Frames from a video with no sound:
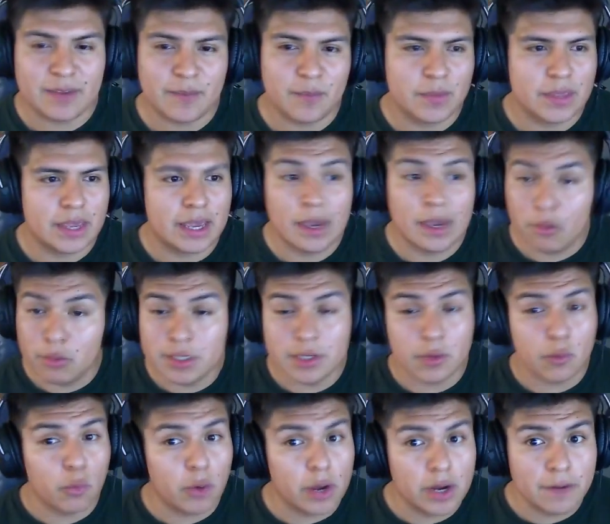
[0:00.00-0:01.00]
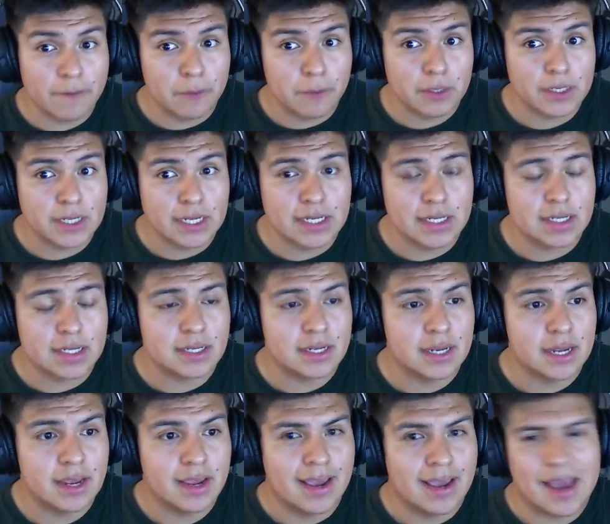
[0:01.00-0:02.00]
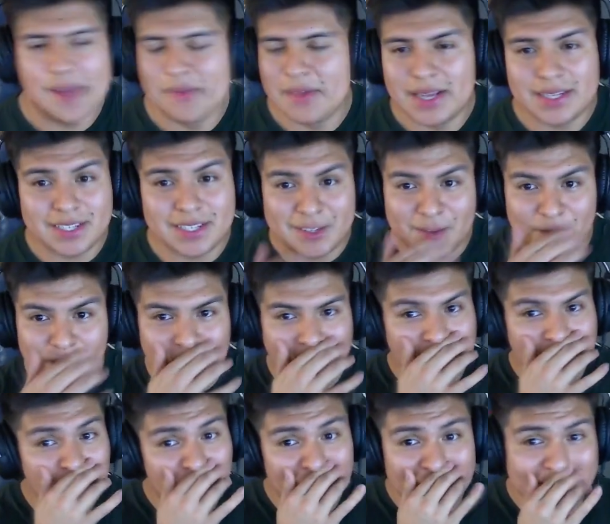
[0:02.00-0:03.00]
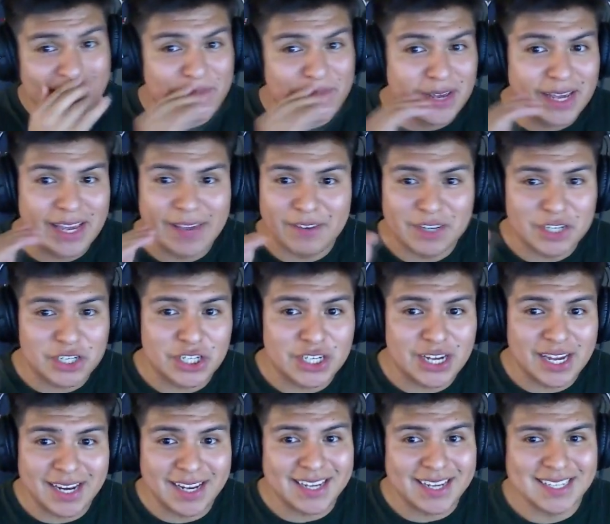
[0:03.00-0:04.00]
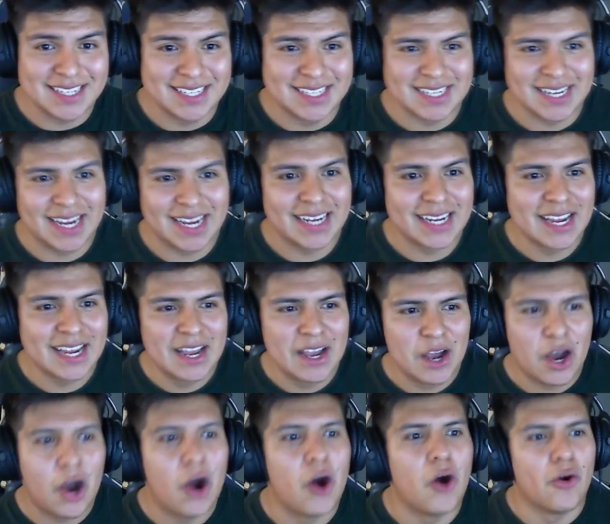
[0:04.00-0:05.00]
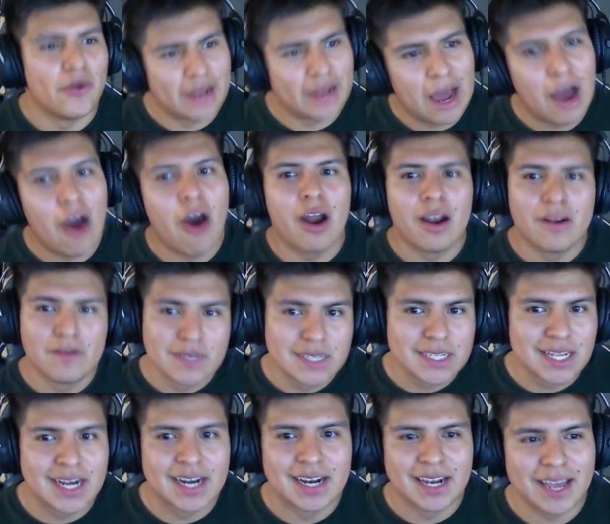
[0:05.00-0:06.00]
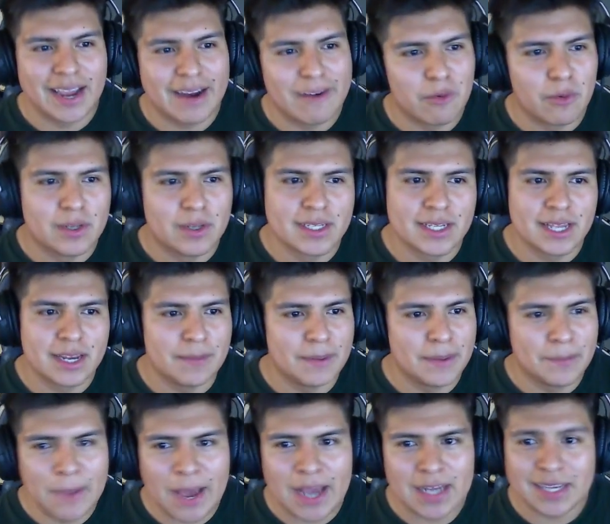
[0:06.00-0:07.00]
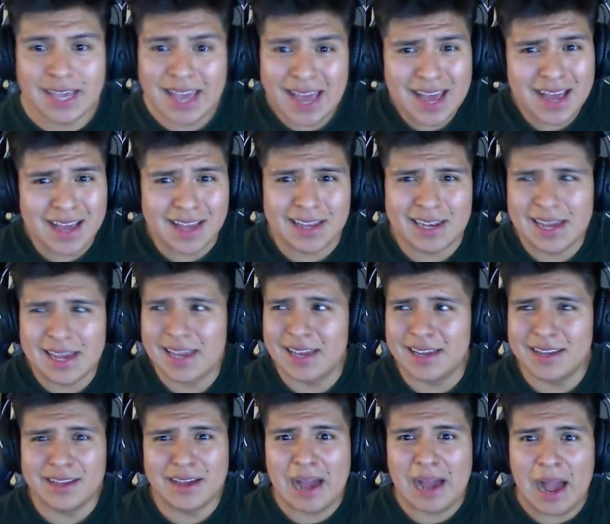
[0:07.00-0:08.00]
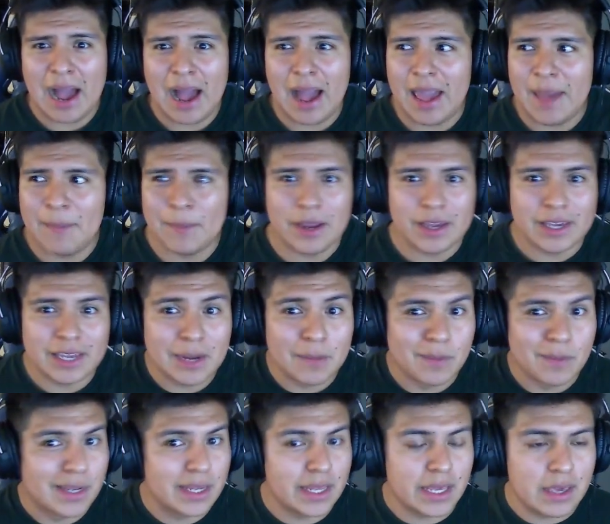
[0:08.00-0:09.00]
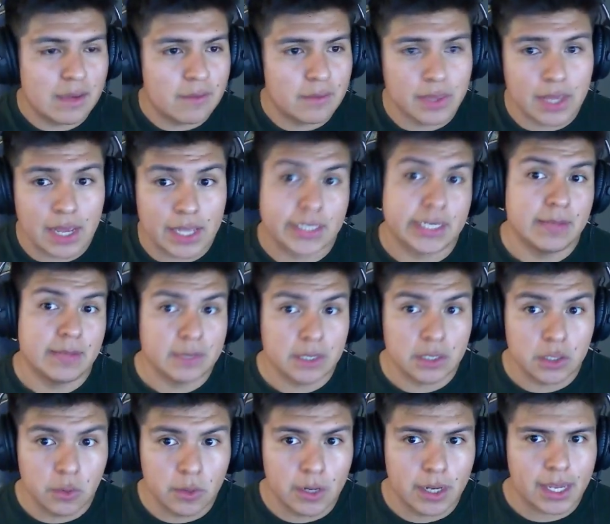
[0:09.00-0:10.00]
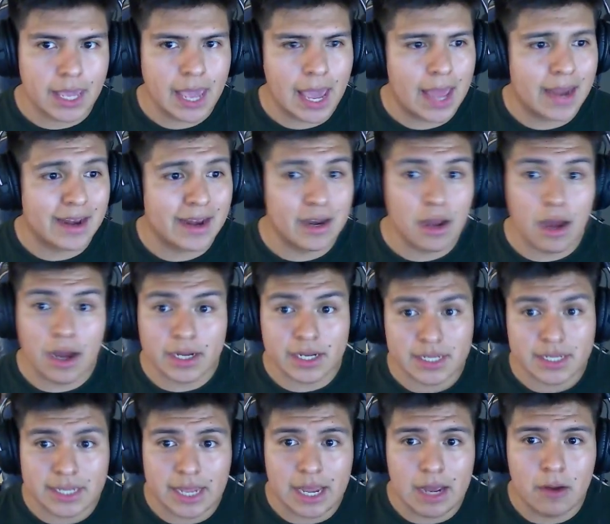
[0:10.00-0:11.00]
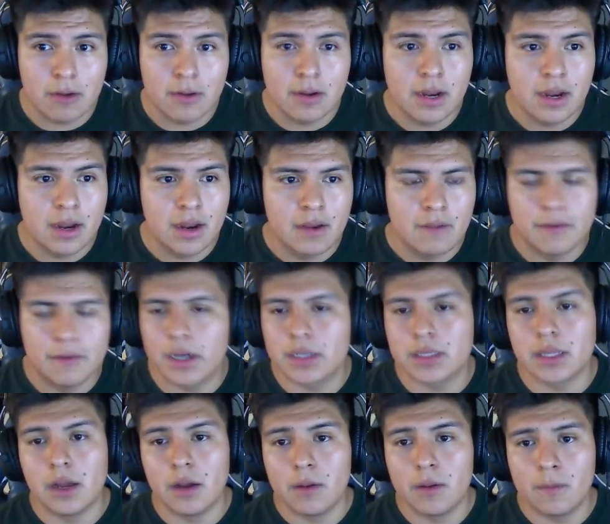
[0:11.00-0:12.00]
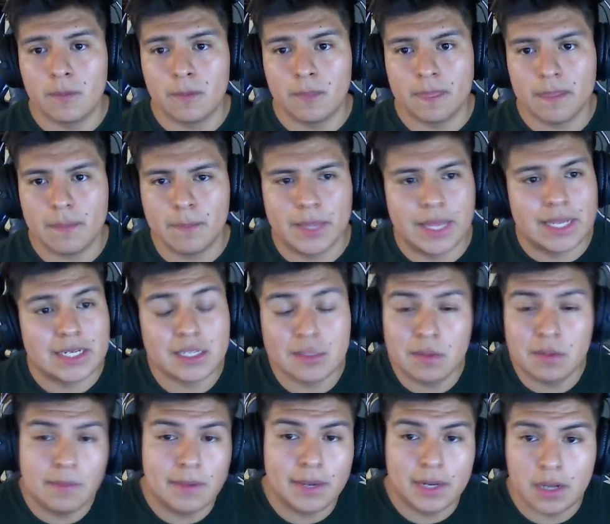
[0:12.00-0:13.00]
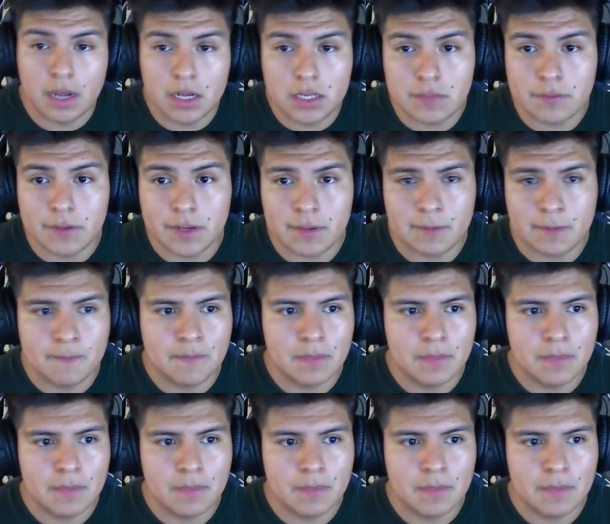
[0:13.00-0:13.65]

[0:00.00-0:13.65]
It was a wonderful season, and that's everyone's gonna be giving shit because it's like, oh, now all of a sudden like everyone's gonna be bad. Yeah, like, am I gonna believe in that team to do it again and knock us out? Fuck no. But that's just me being a Dodger fan.